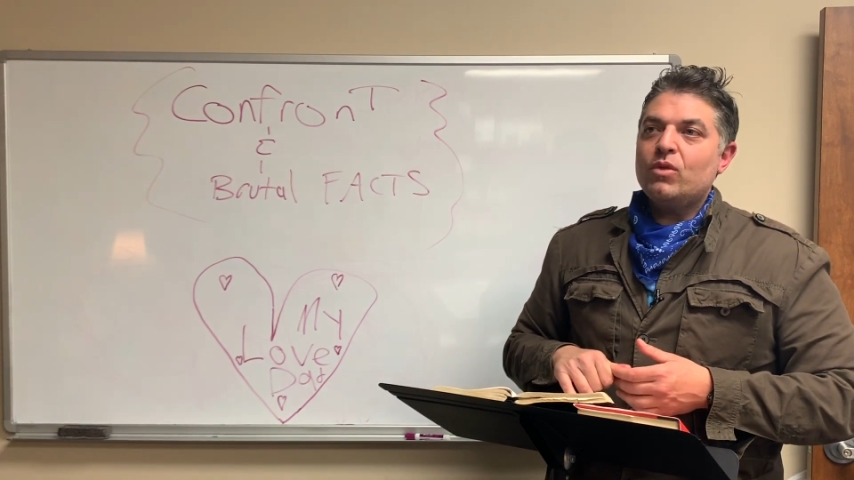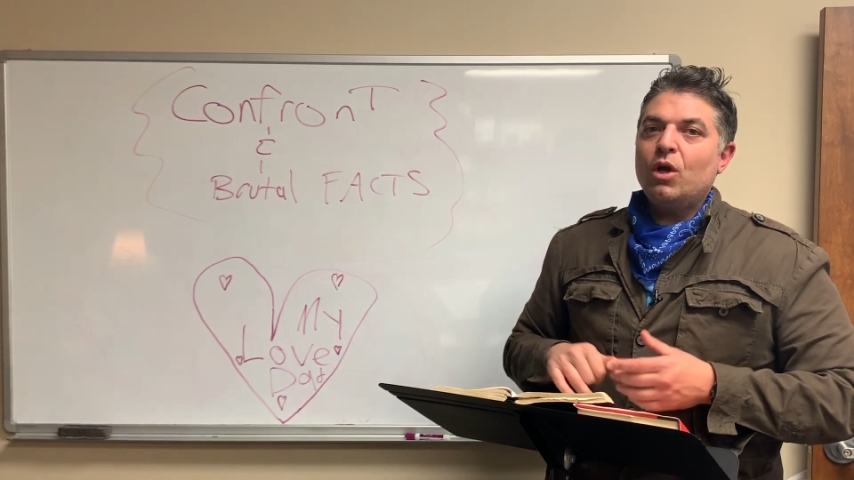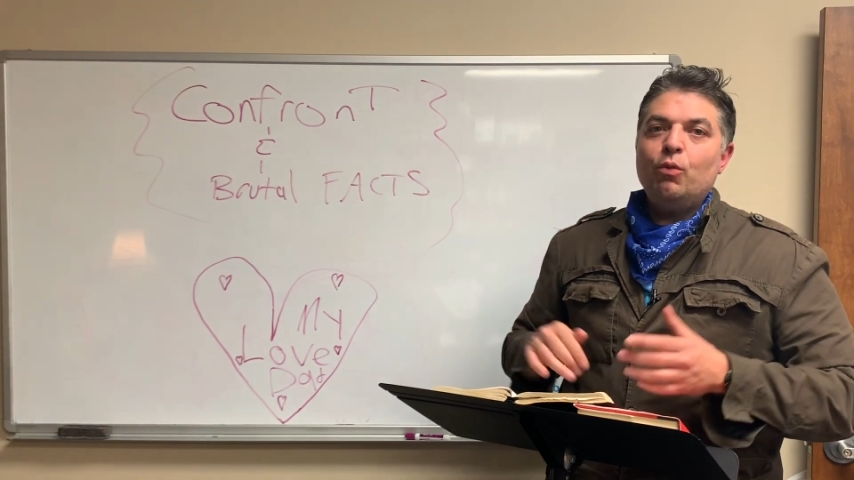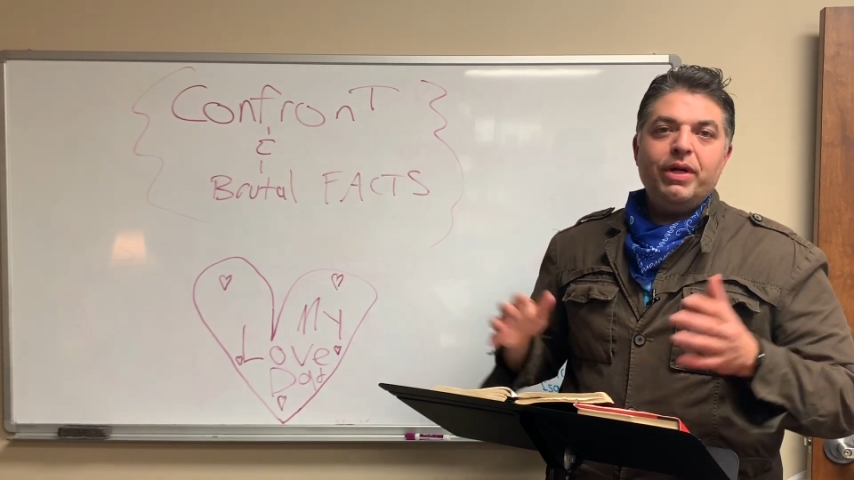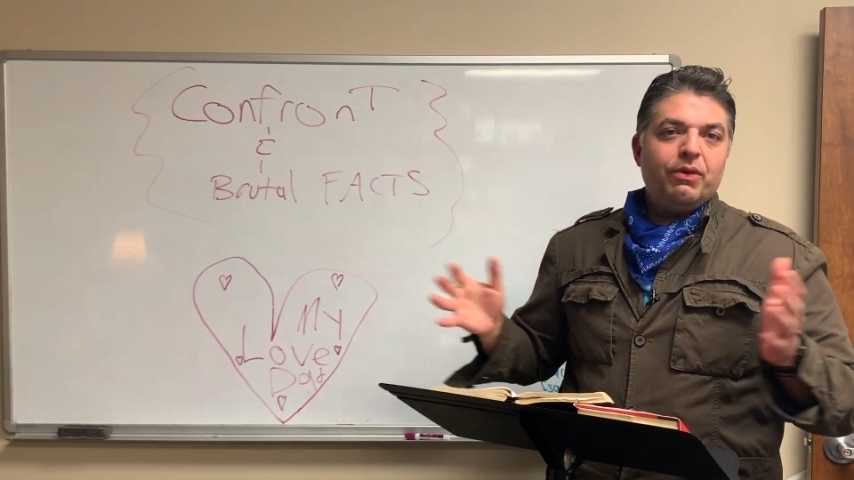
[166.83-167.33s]

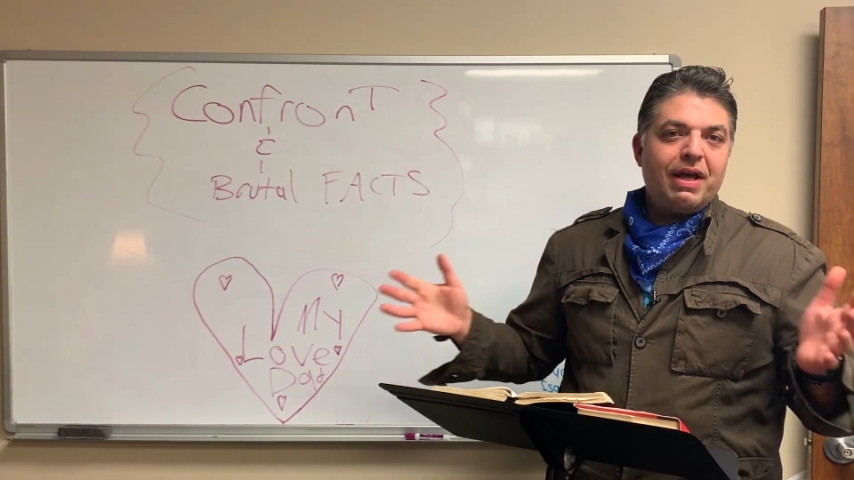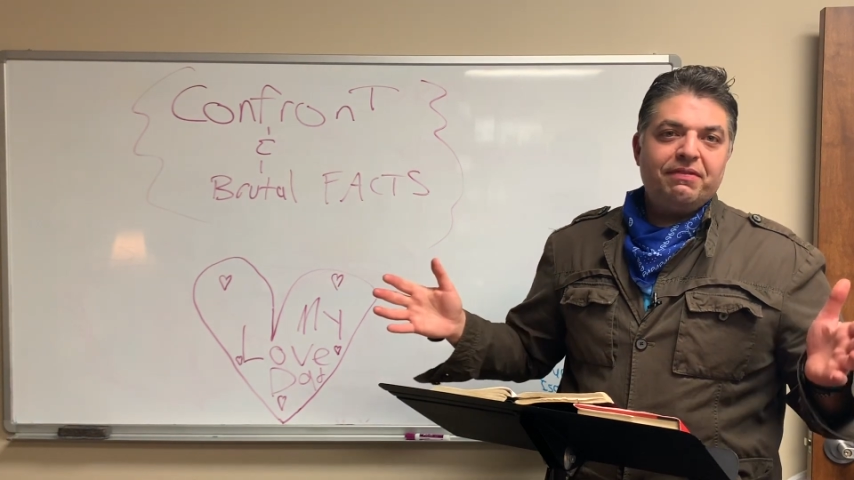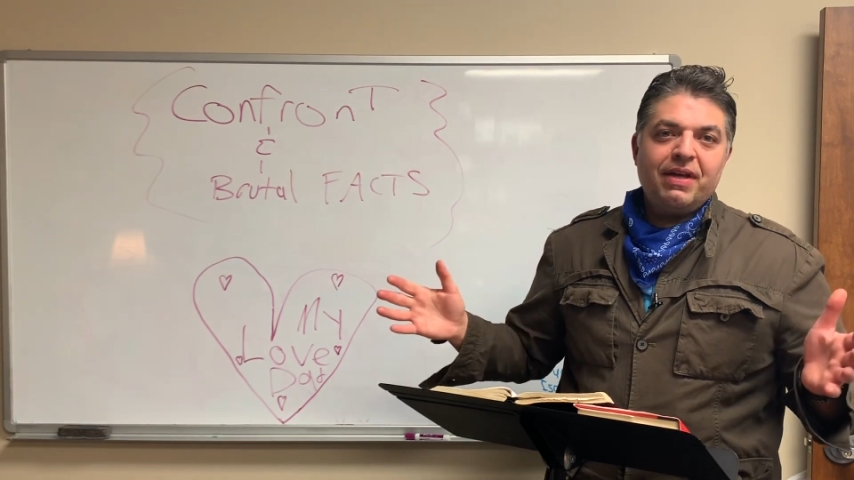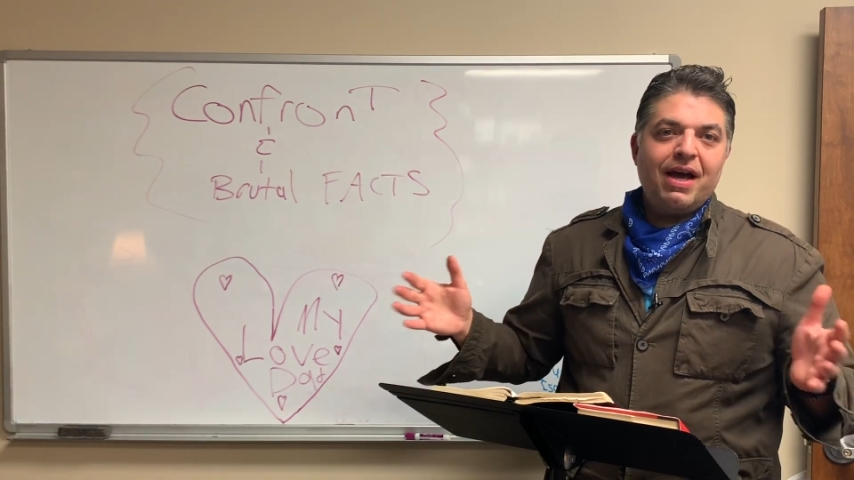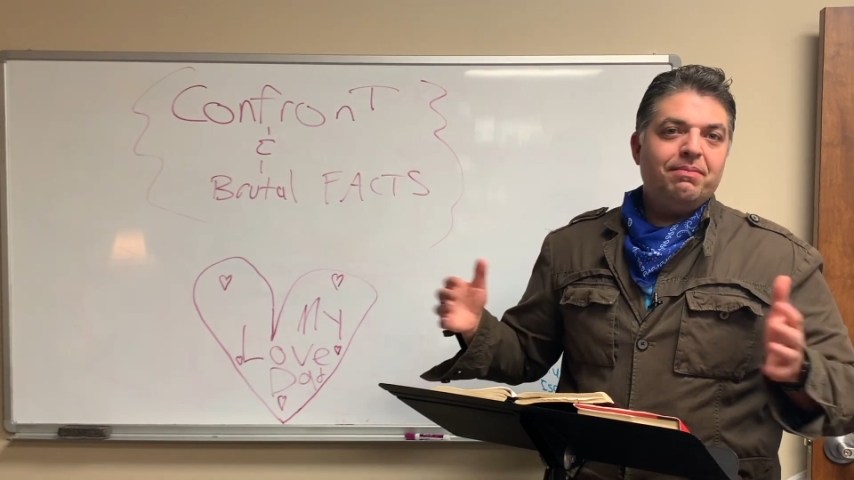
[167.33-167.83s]
We don't have
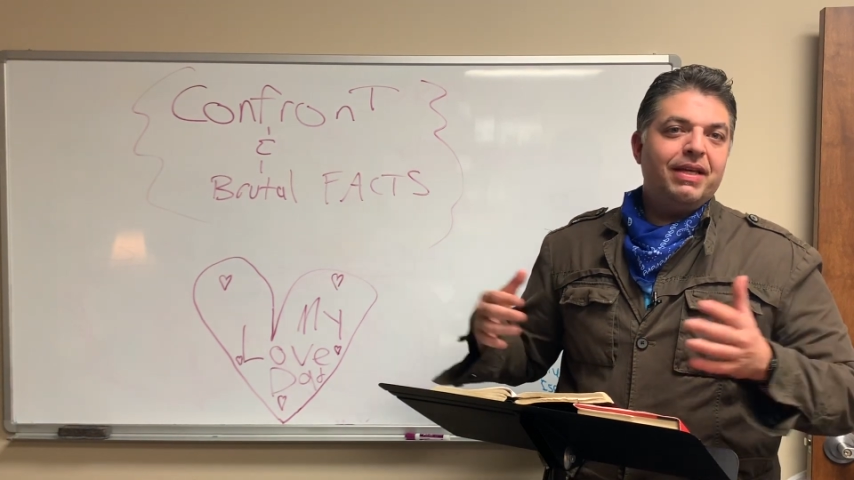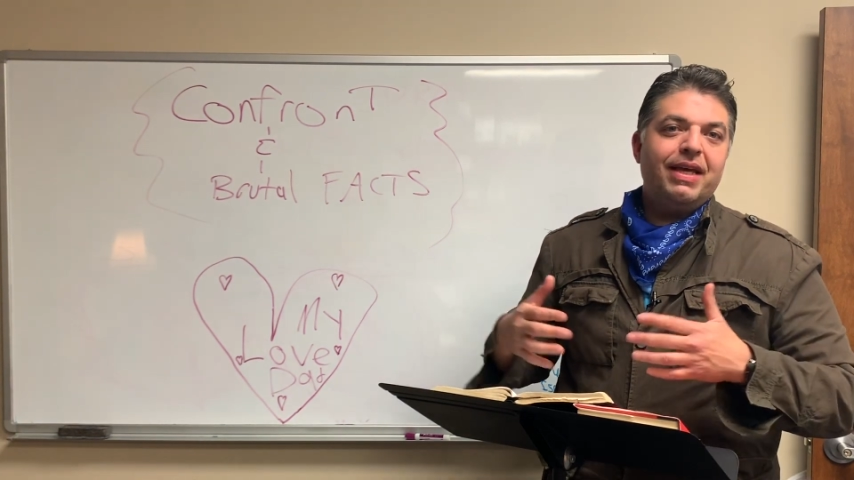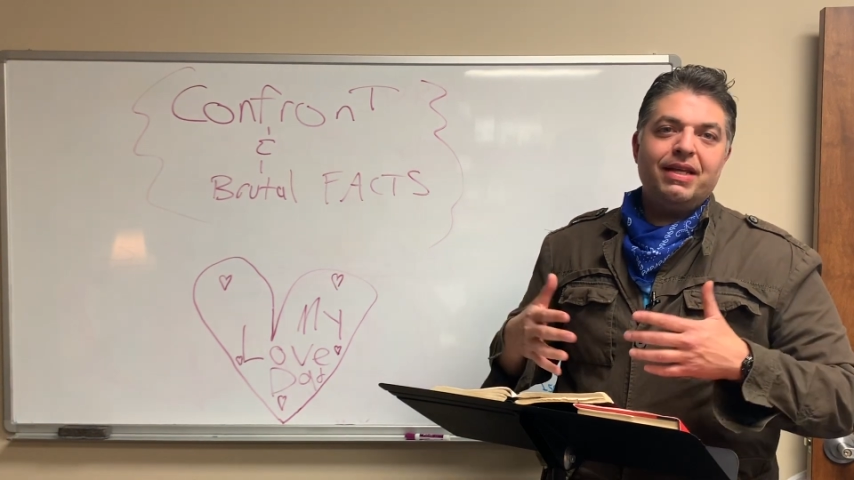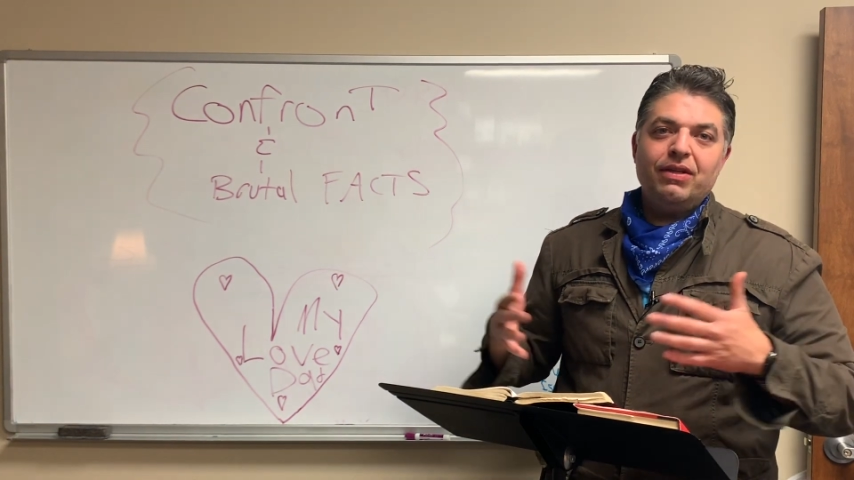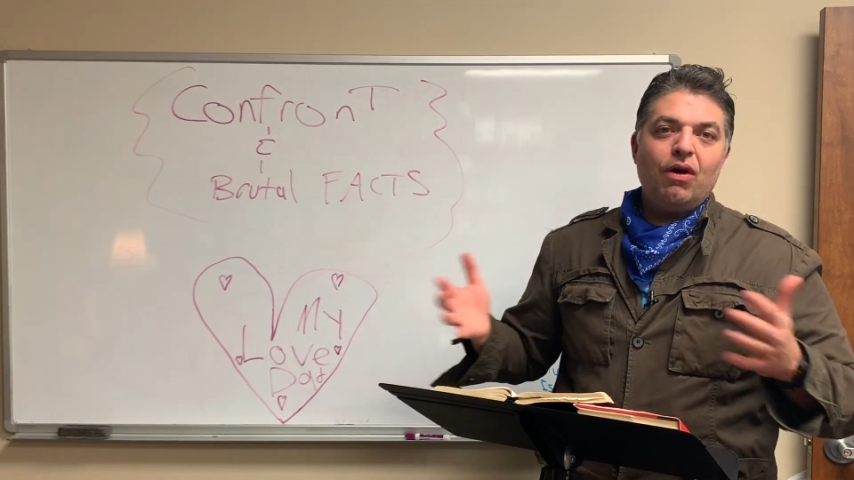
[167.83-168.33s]
time to
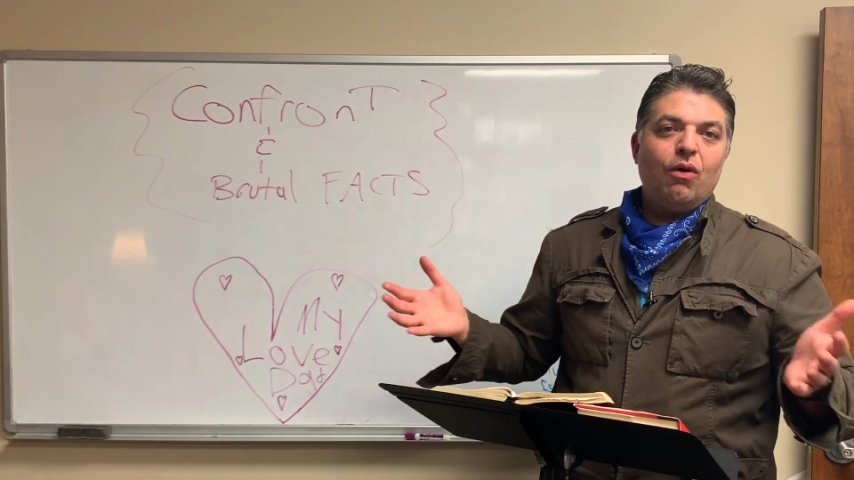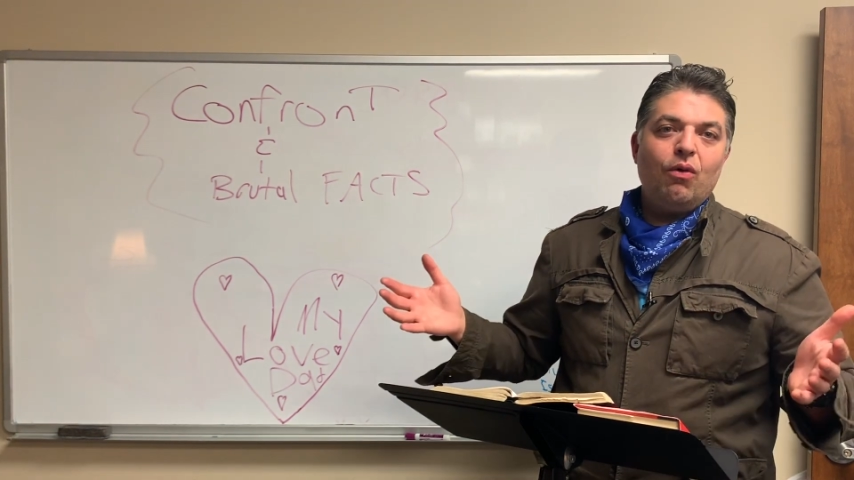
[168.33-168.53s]
get in